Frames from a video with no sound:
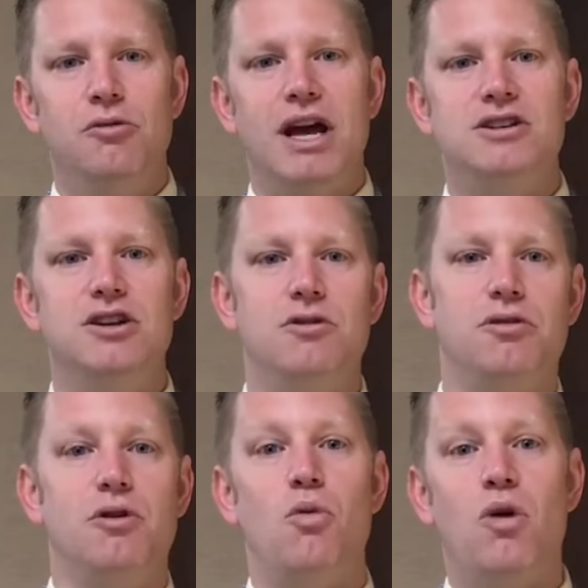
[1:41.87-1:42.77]
we actually do it
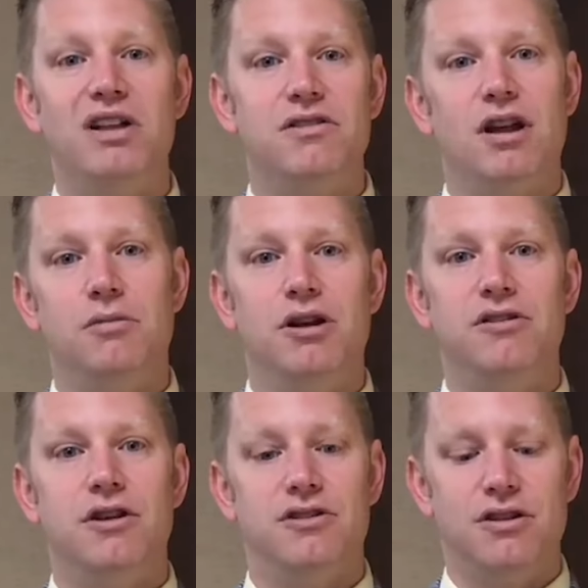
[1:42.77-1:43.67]
through a 1 centimeter
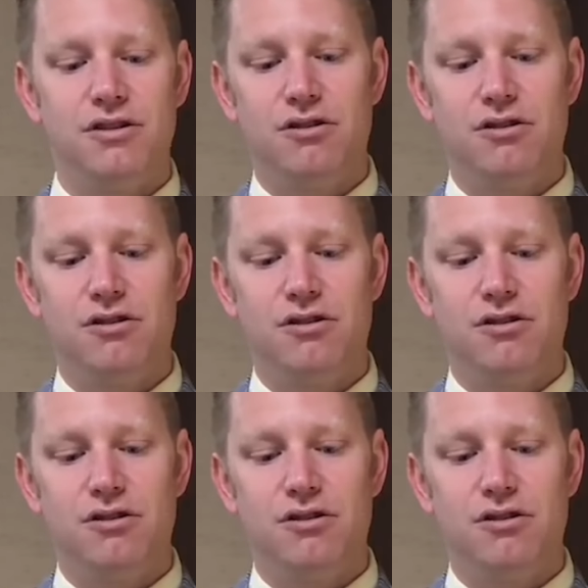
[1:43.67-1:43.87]
incision.